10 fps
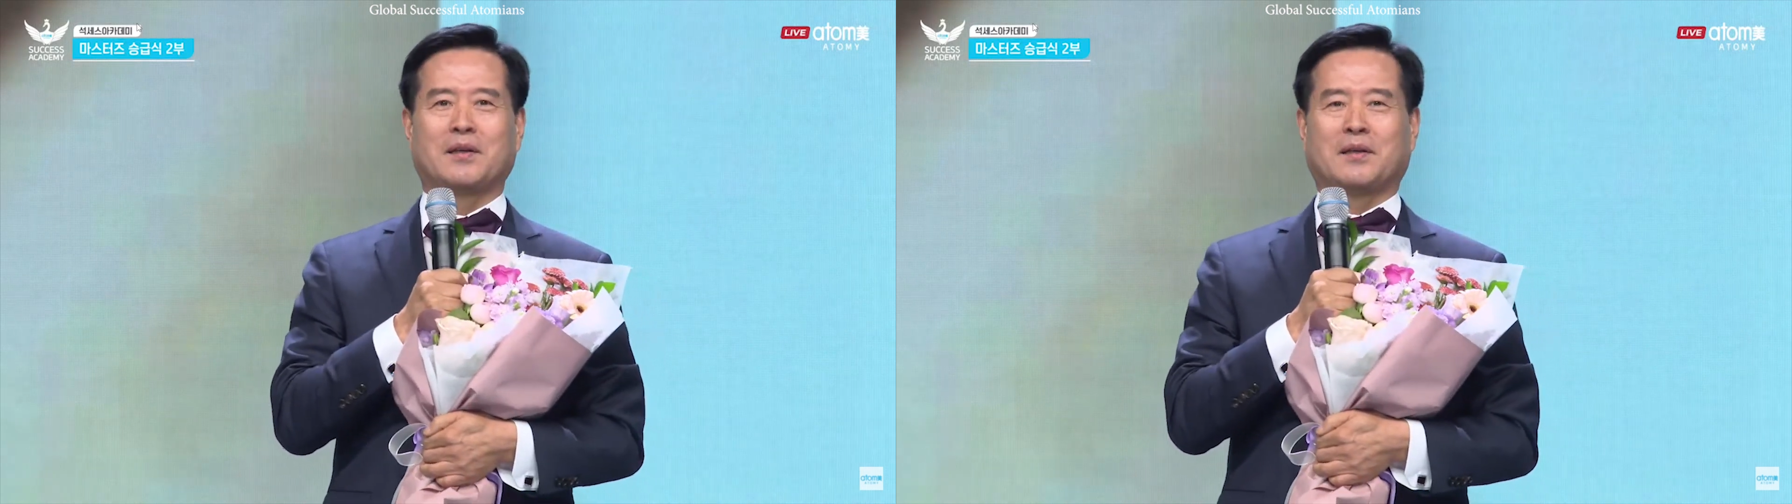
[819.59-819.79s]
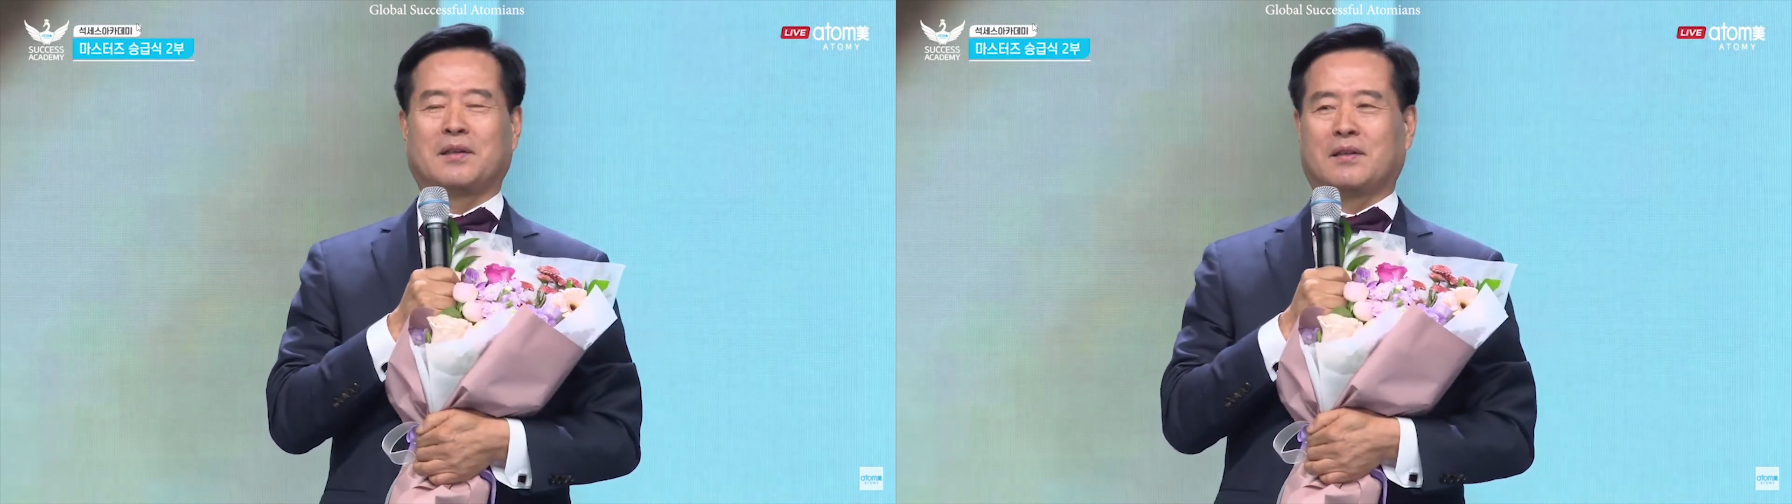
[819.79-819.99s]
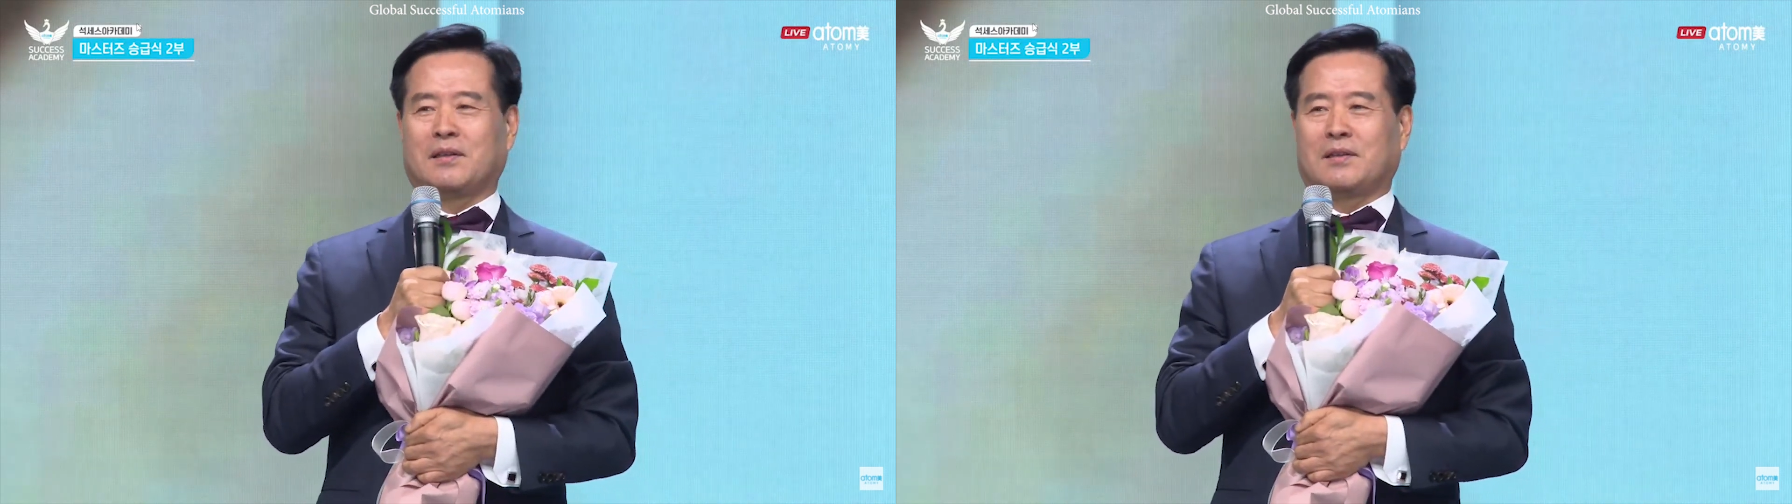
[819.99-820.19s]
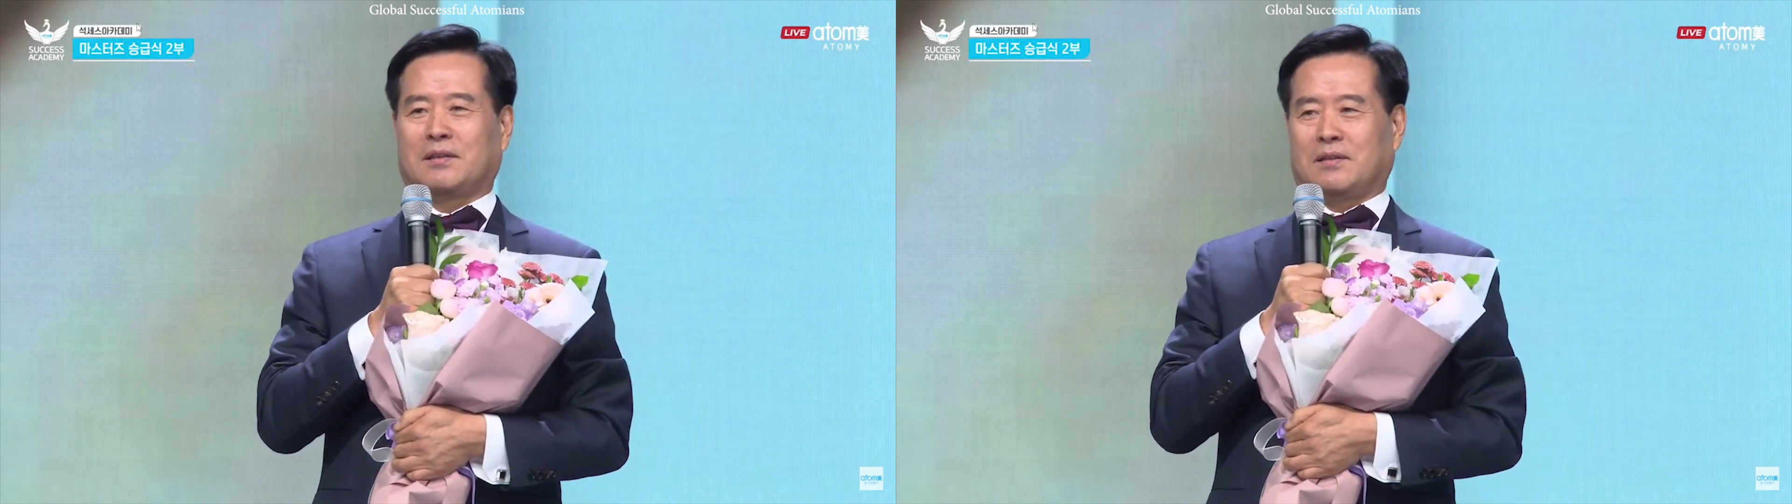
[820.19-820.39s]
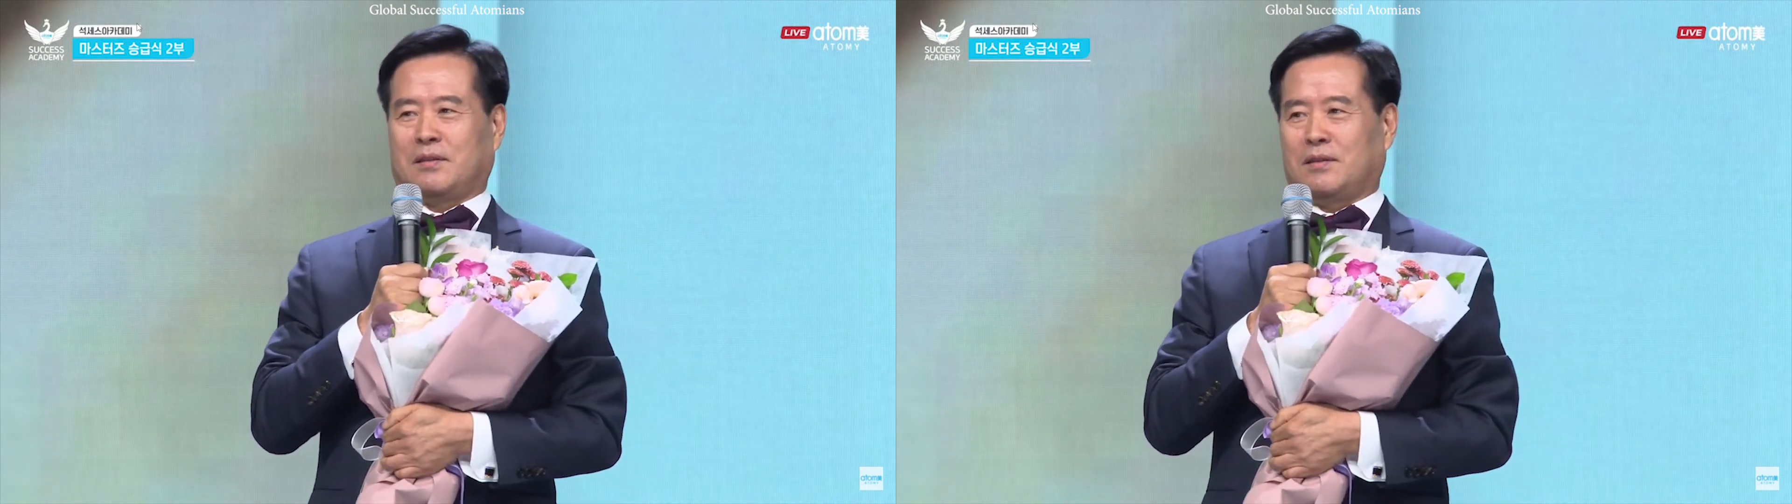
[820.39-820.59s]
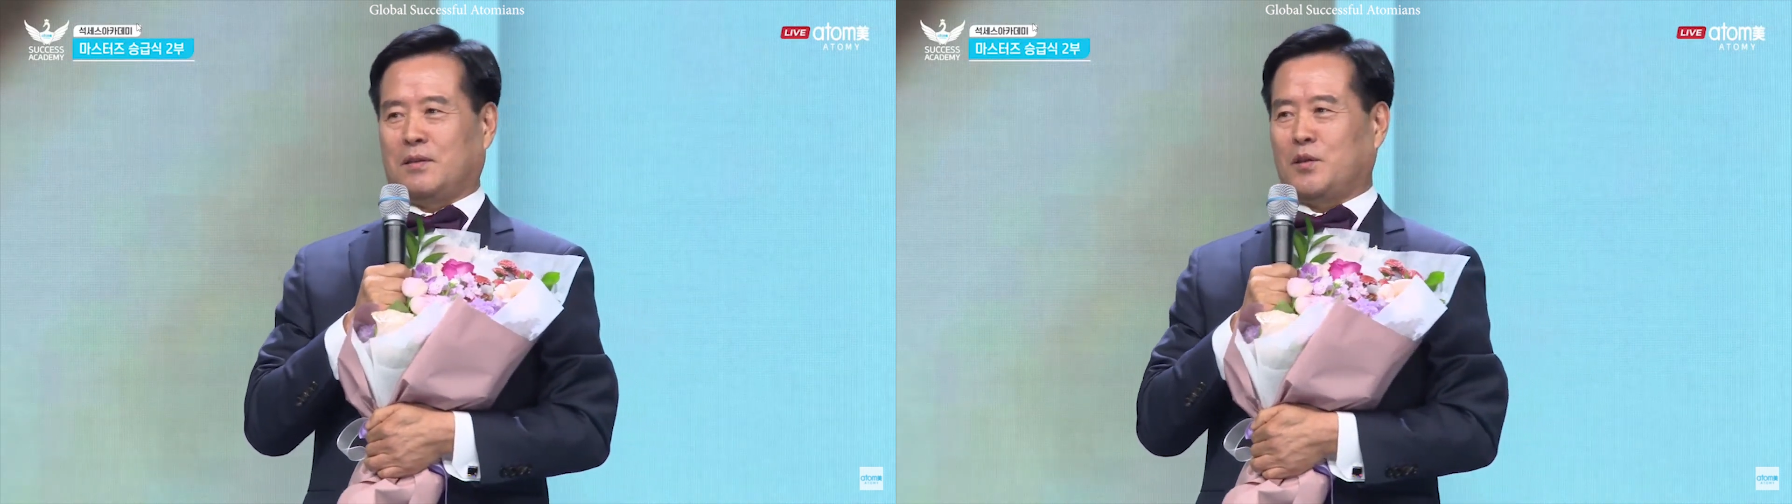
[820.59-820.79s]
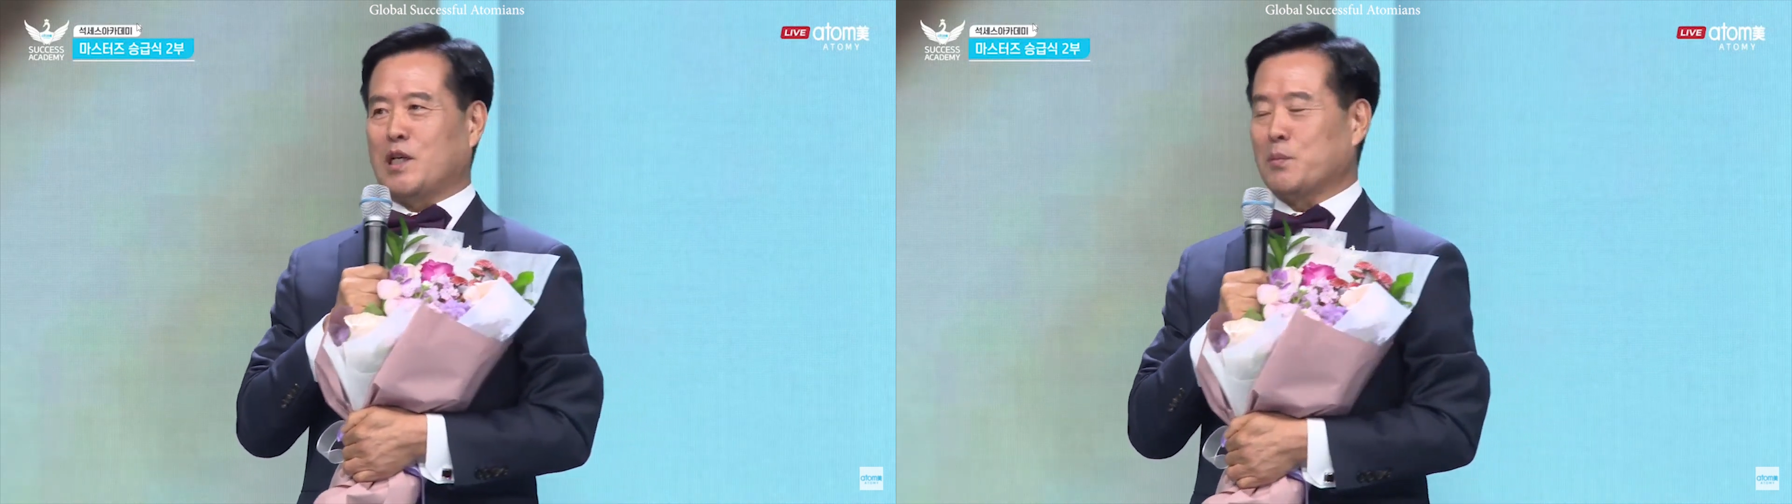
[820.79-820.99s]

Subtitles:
and the Chairman